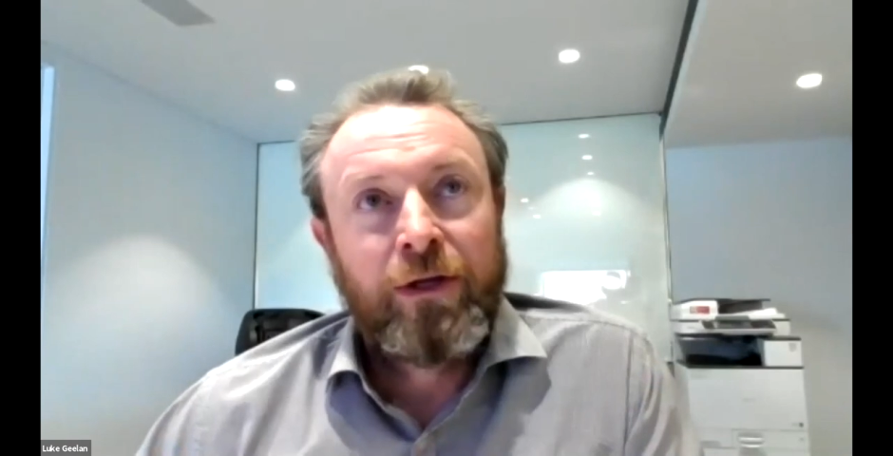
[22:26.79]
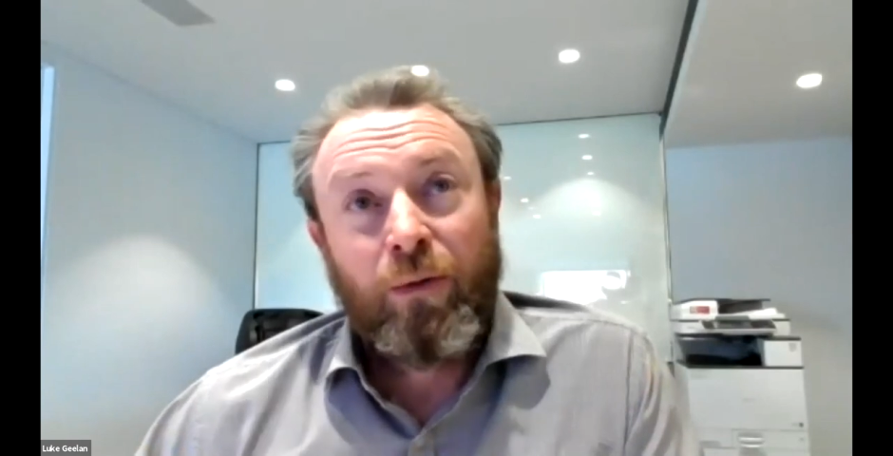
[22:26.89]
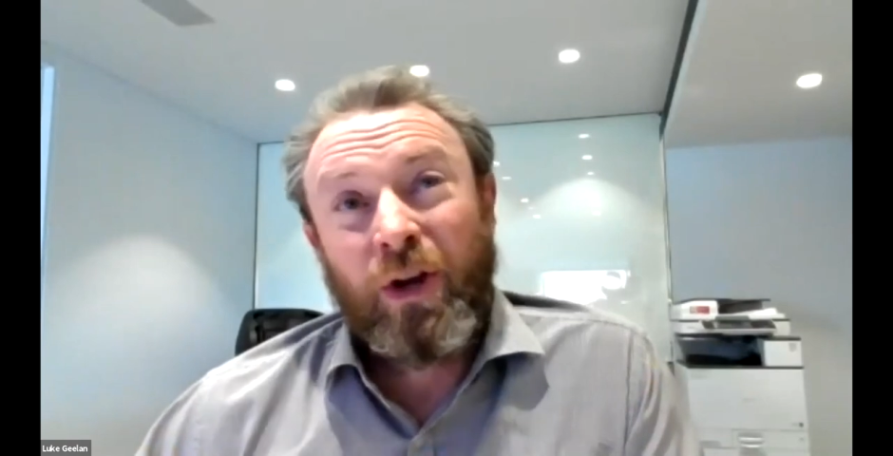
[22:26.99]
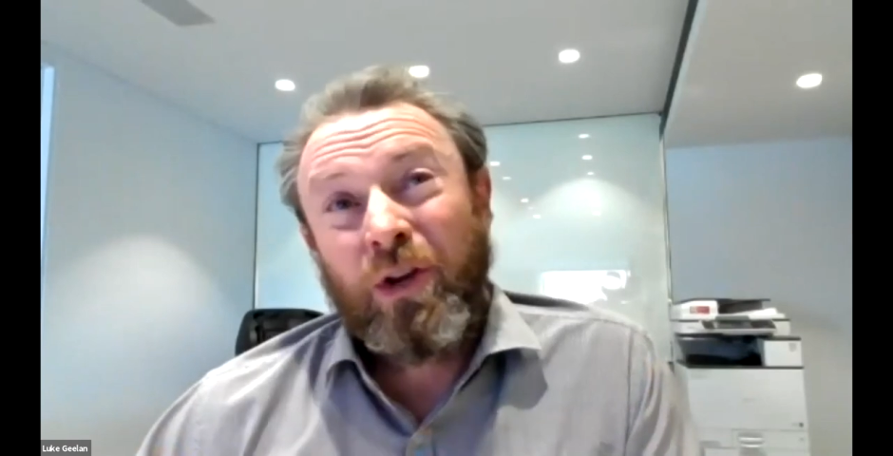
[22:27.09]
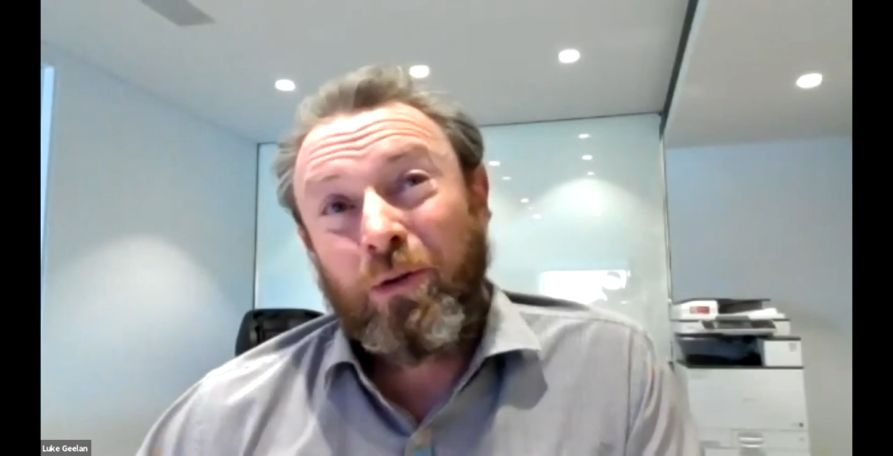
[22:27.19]

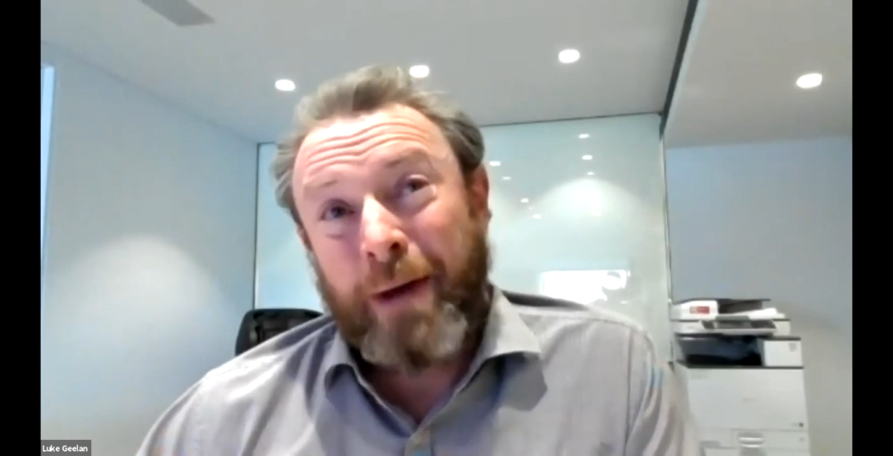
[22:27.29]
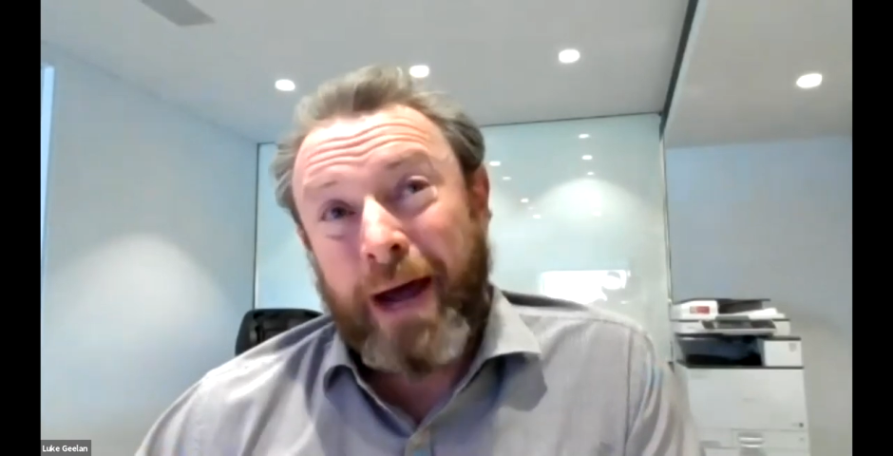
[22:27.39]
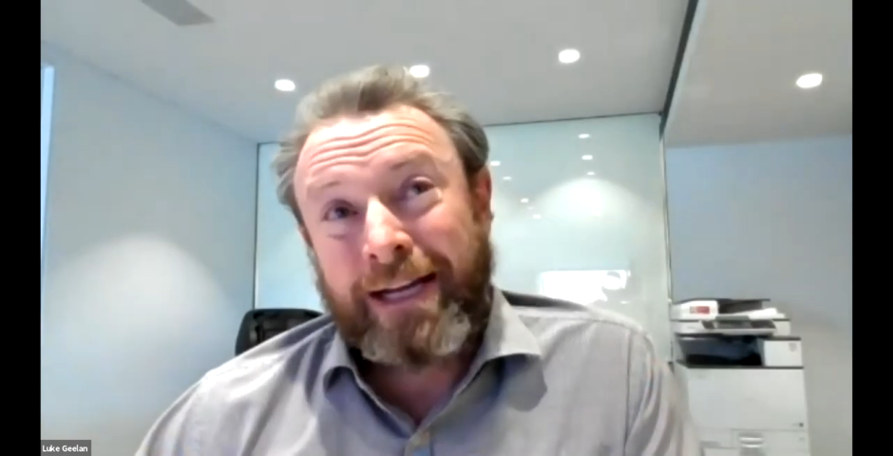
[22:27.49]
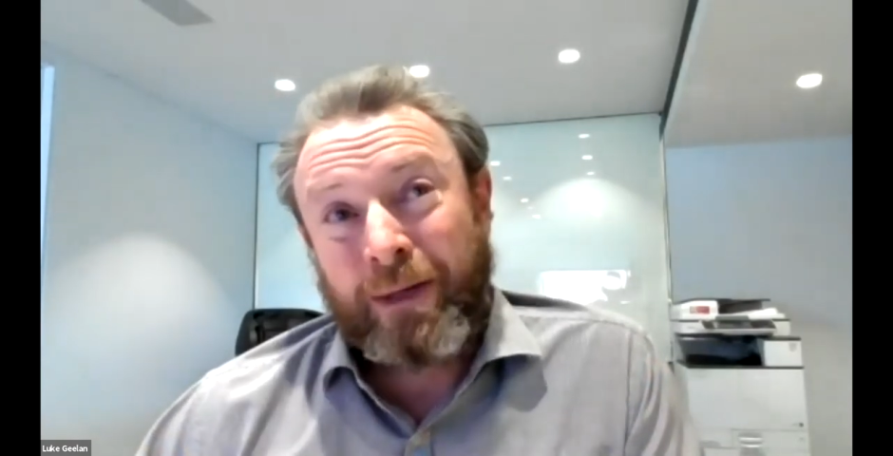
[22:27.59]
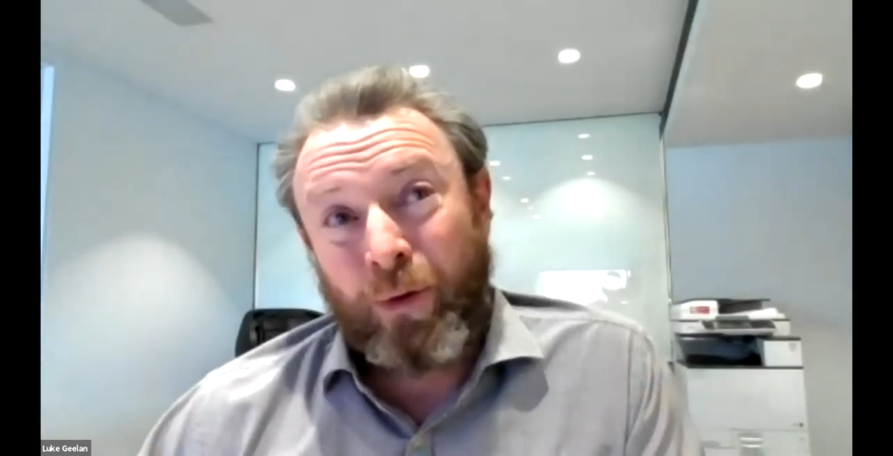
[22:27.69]
what you do
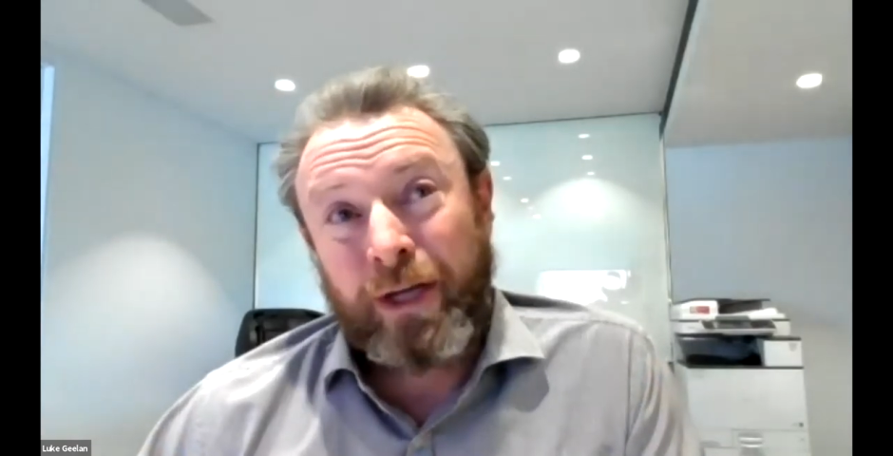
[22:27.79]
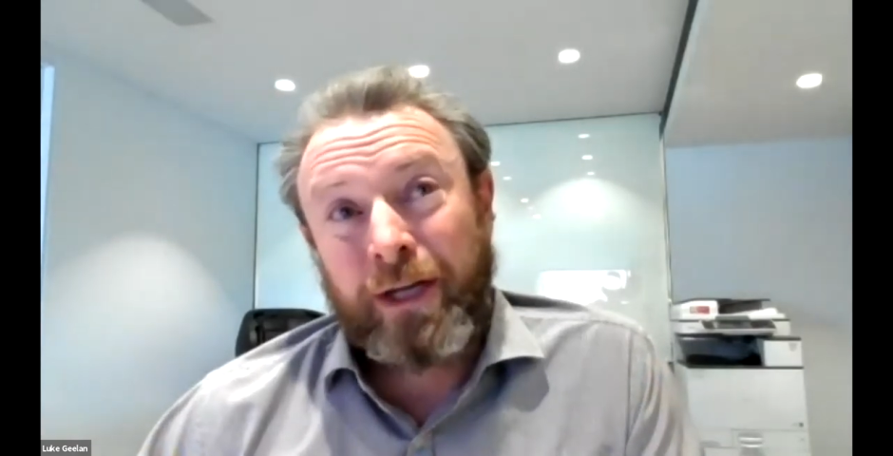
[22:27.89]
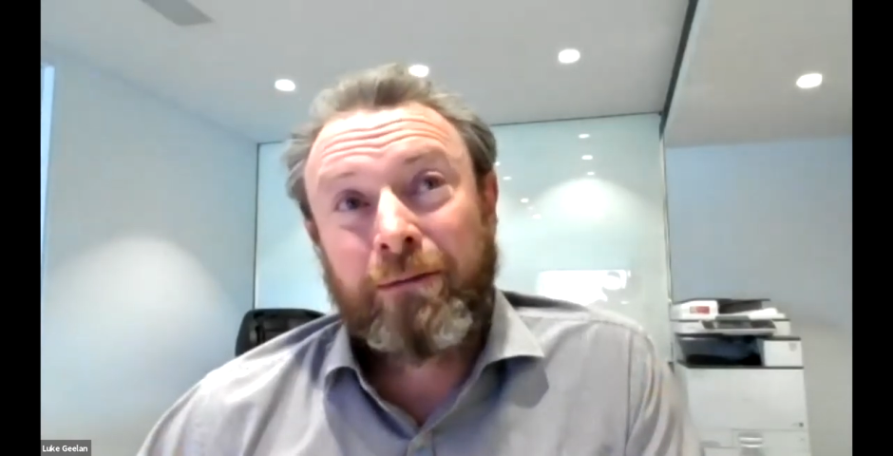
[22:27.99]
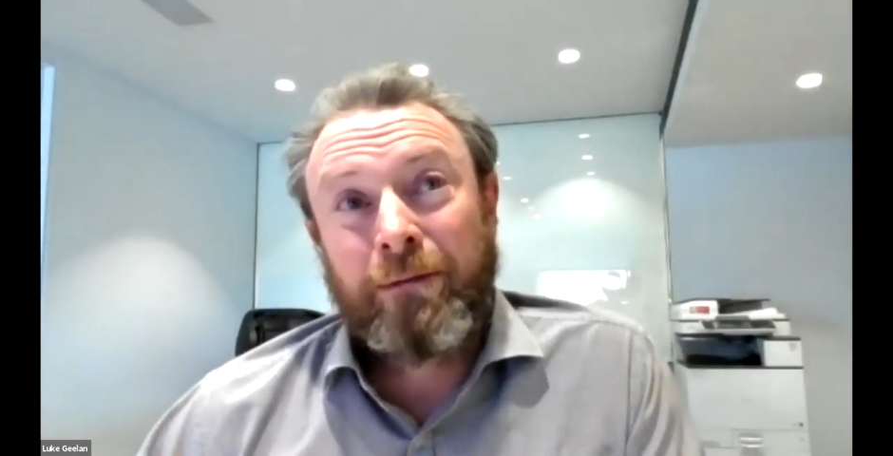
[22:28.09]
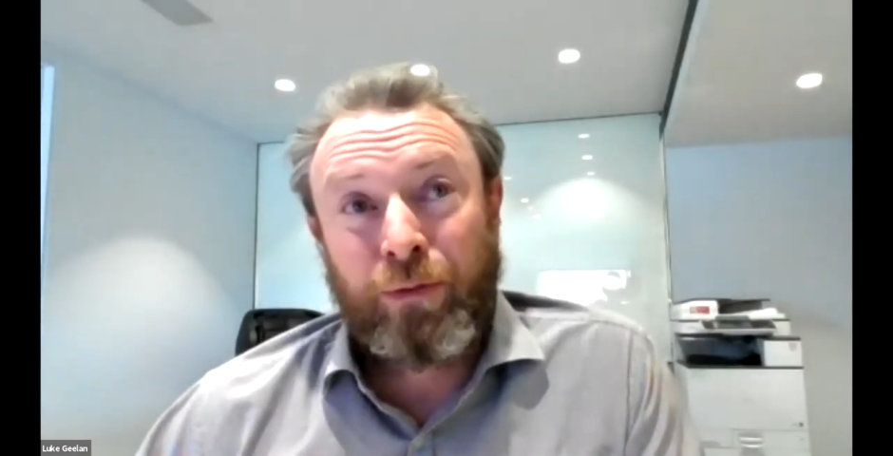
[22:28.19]
badly, and what you
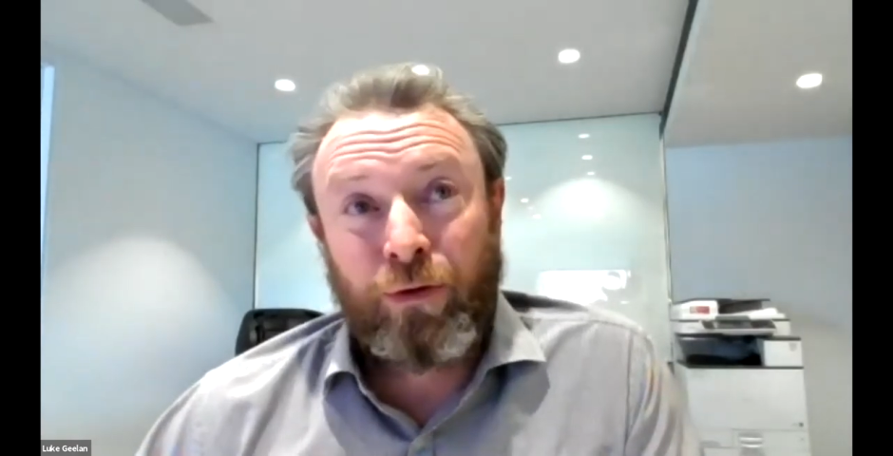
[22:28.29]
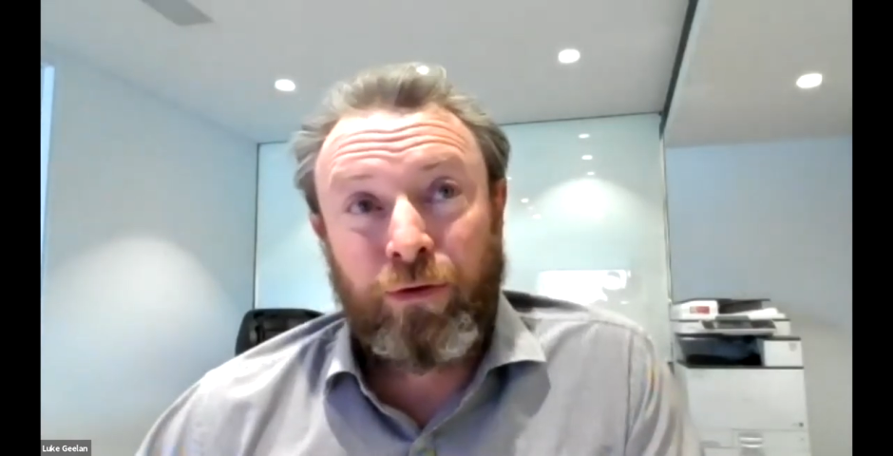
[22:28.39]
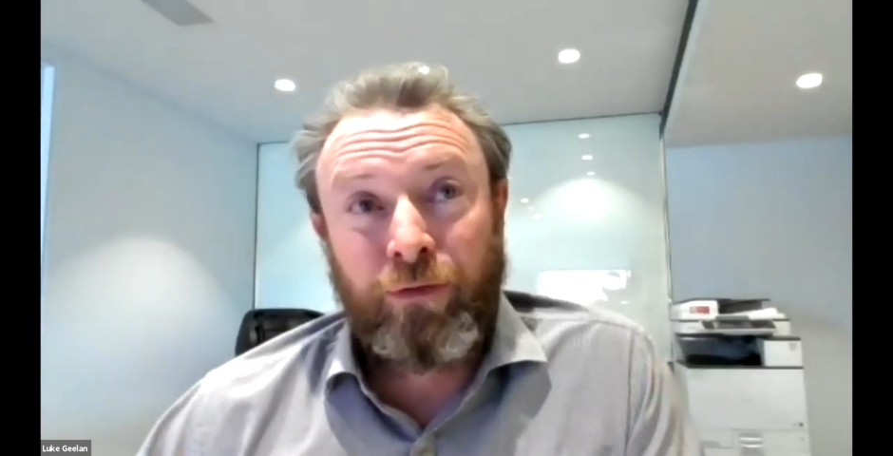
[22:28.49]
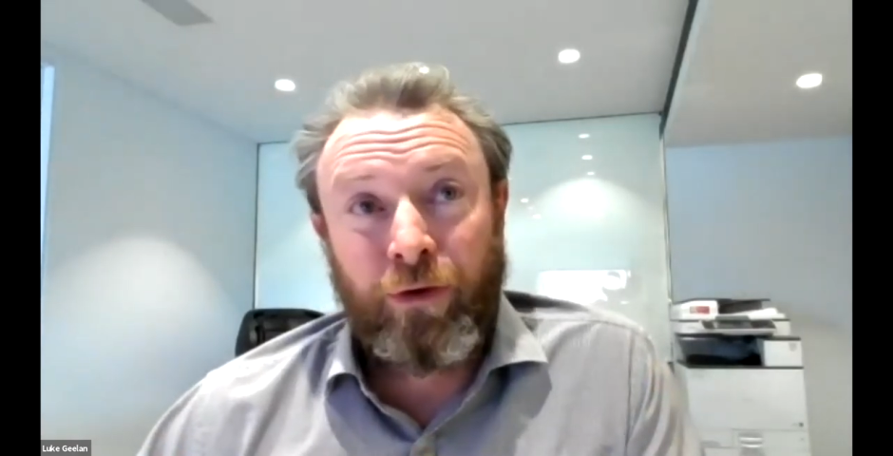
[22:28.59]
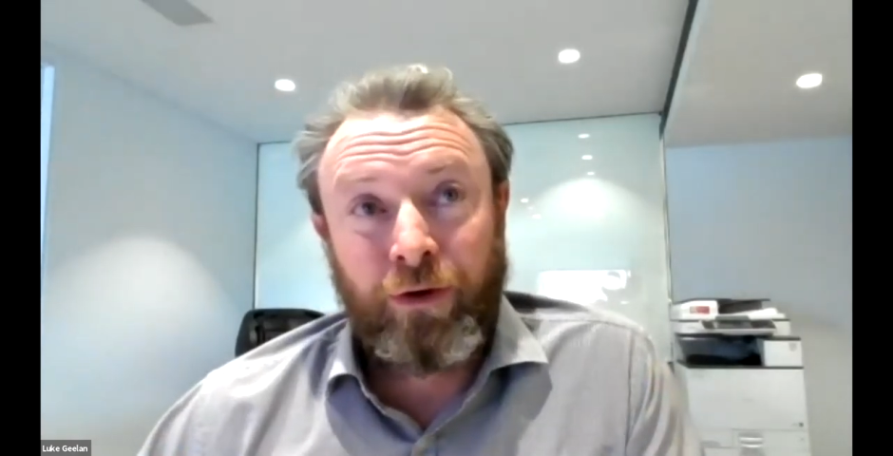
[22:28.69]
need to
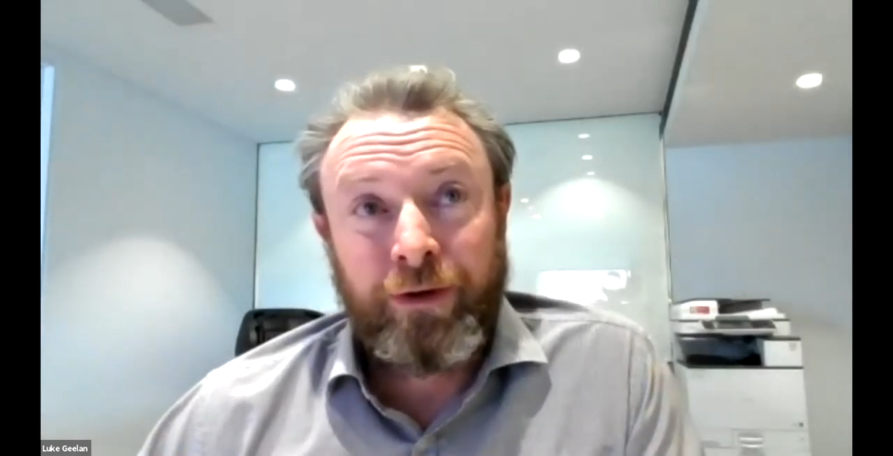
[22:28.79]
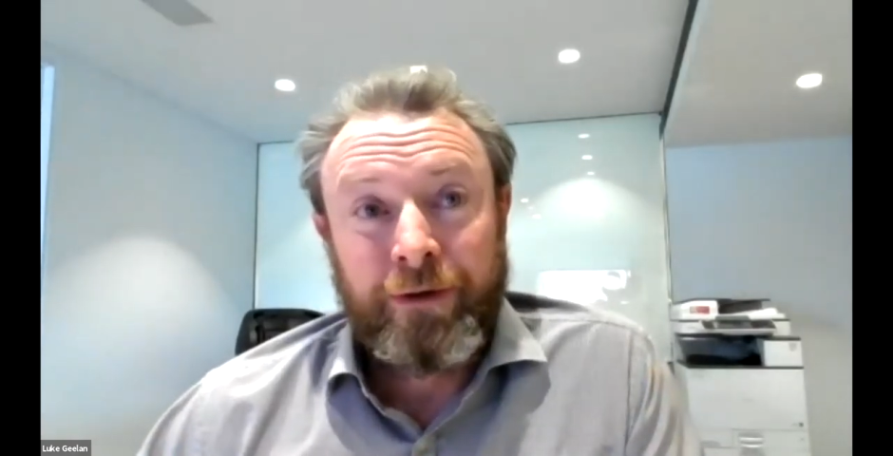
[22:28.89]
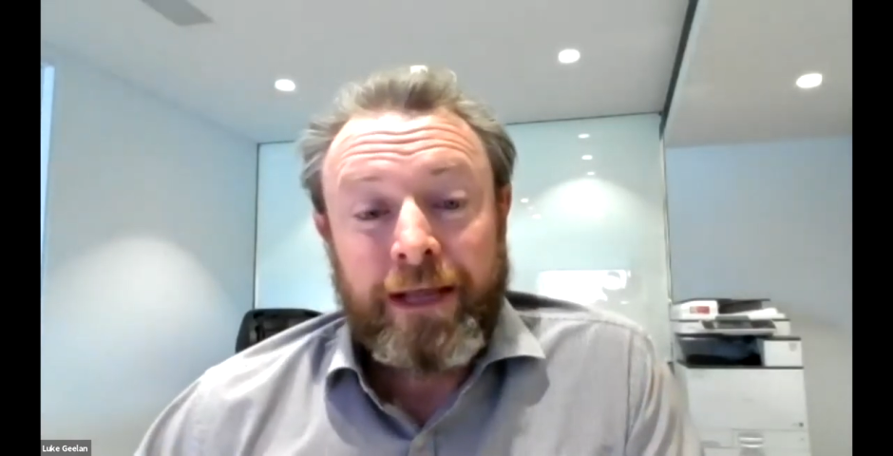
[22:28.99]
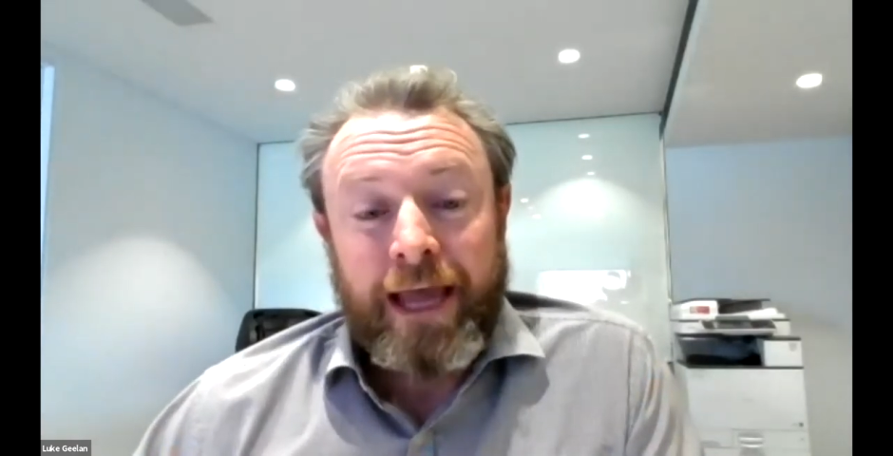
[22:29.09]
improve on,